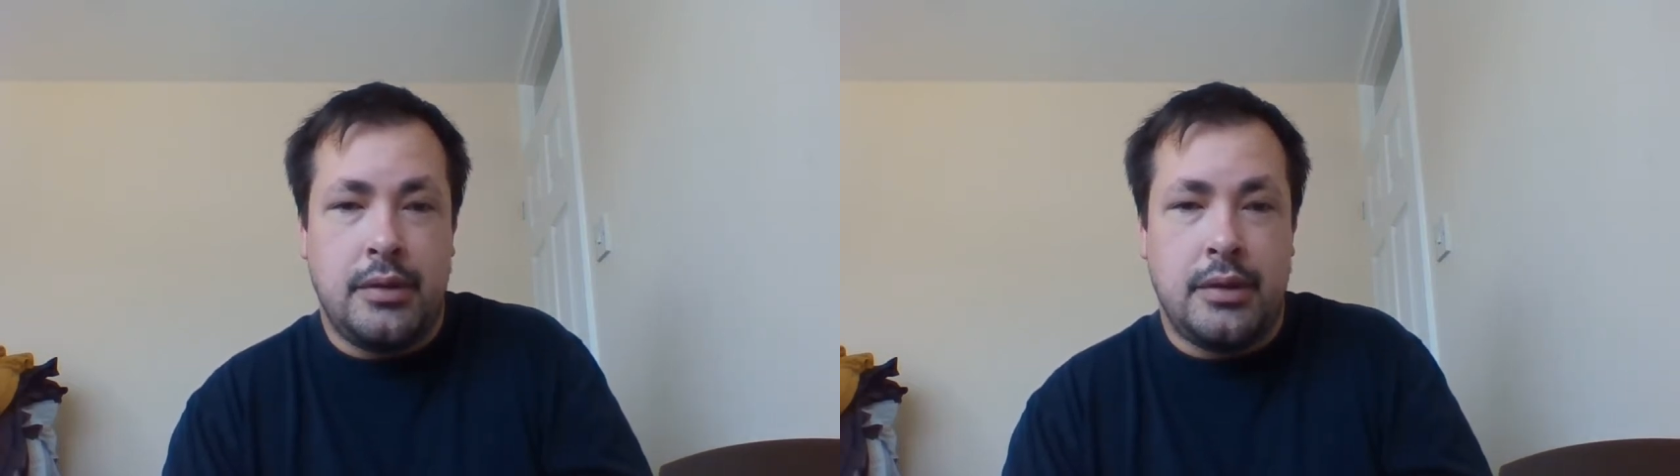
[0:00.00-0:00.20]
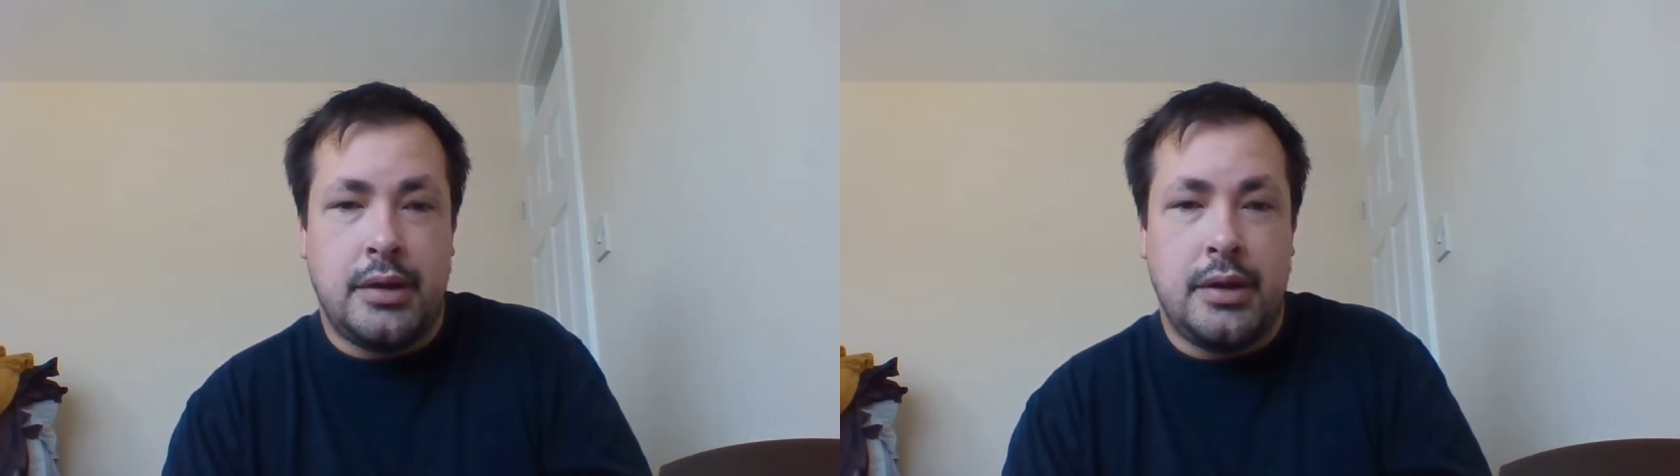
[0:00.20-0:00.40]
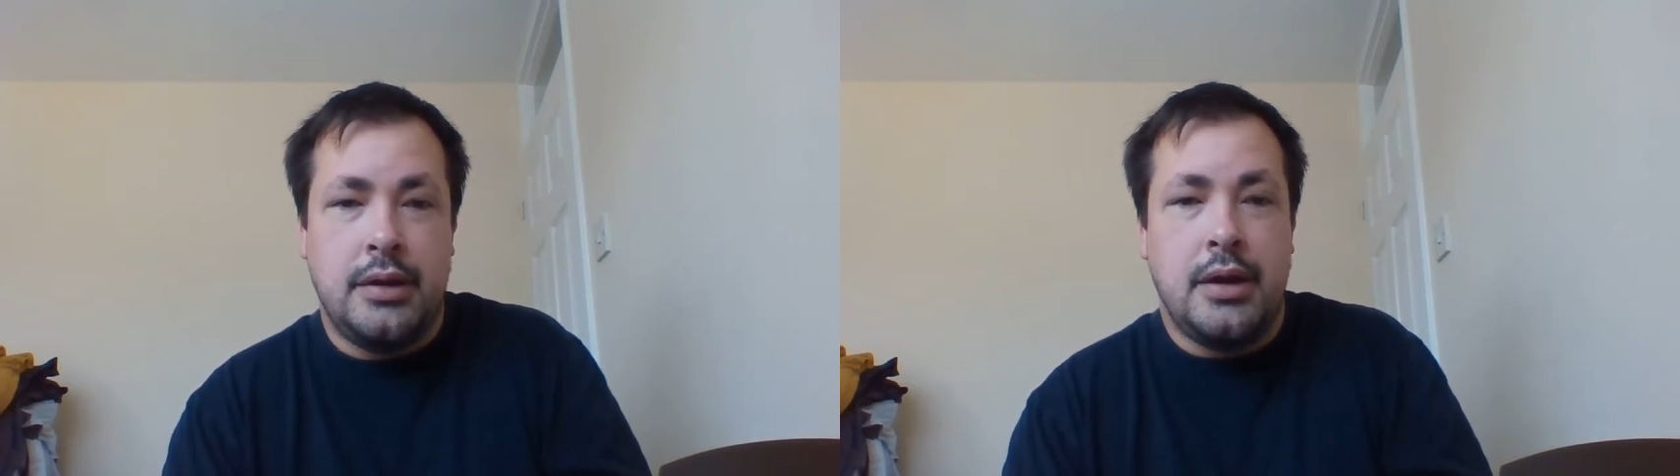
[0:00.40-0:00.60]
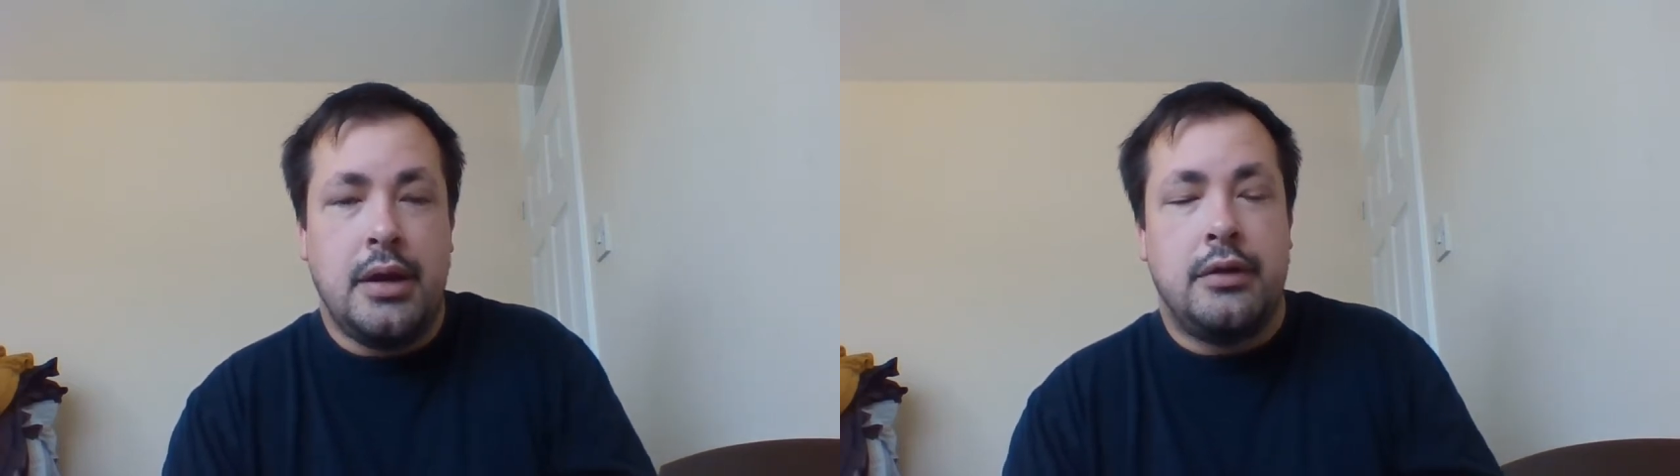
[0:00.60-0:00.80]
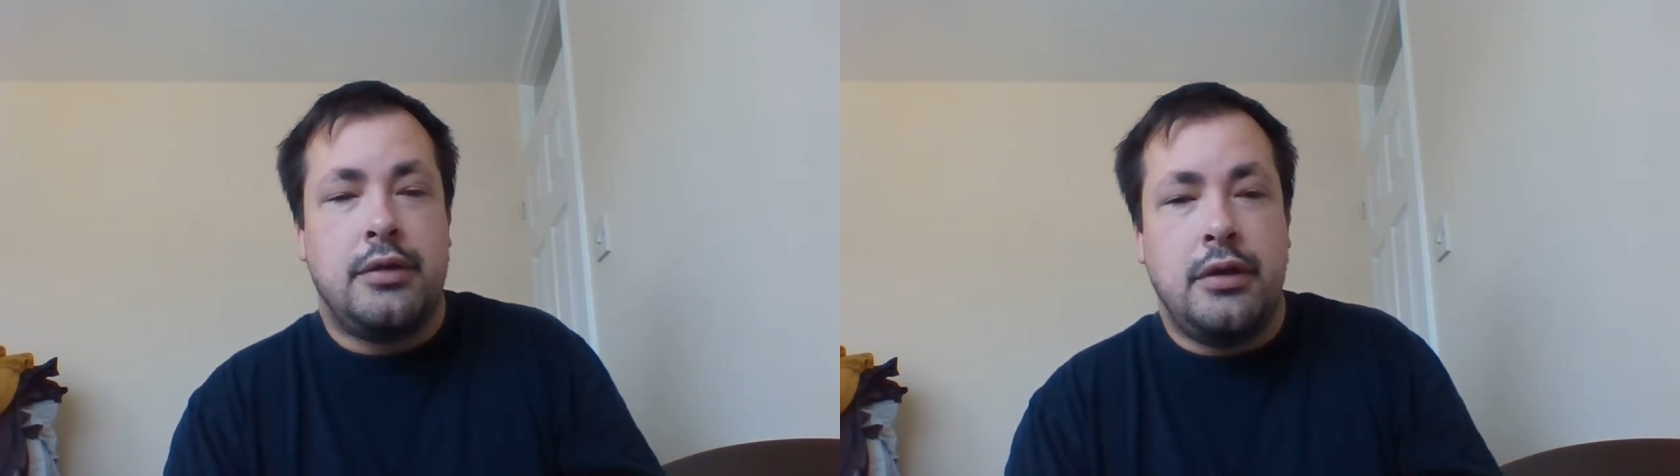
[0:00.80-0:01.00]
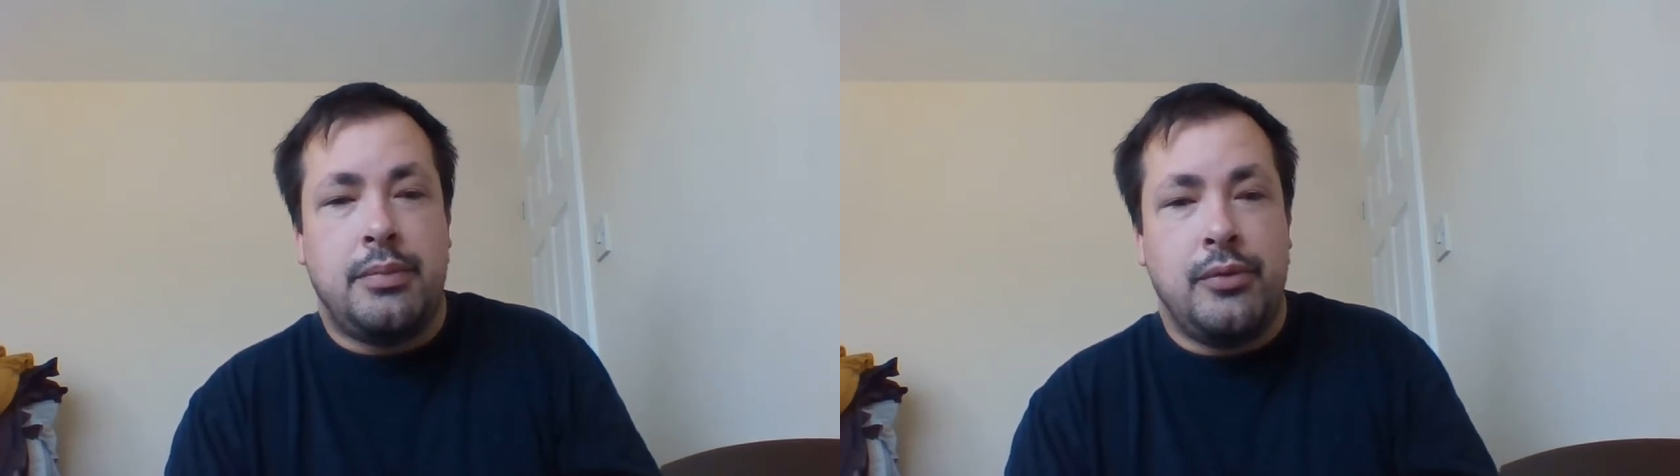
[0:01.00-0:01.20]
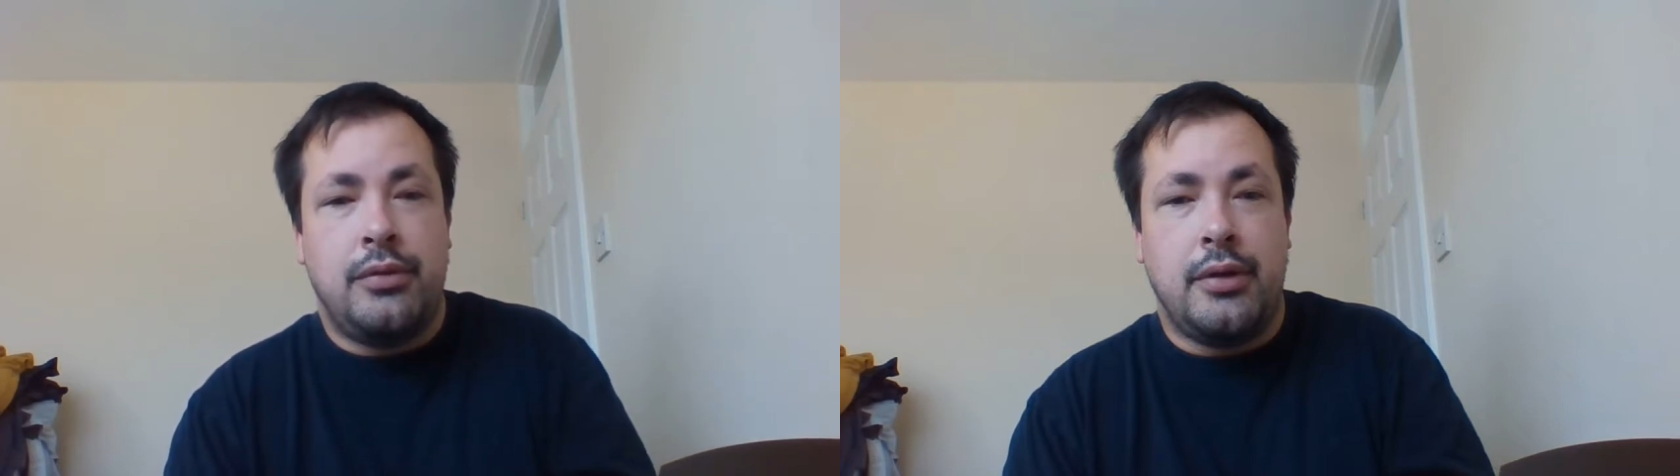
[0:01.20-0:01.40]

okay, she's more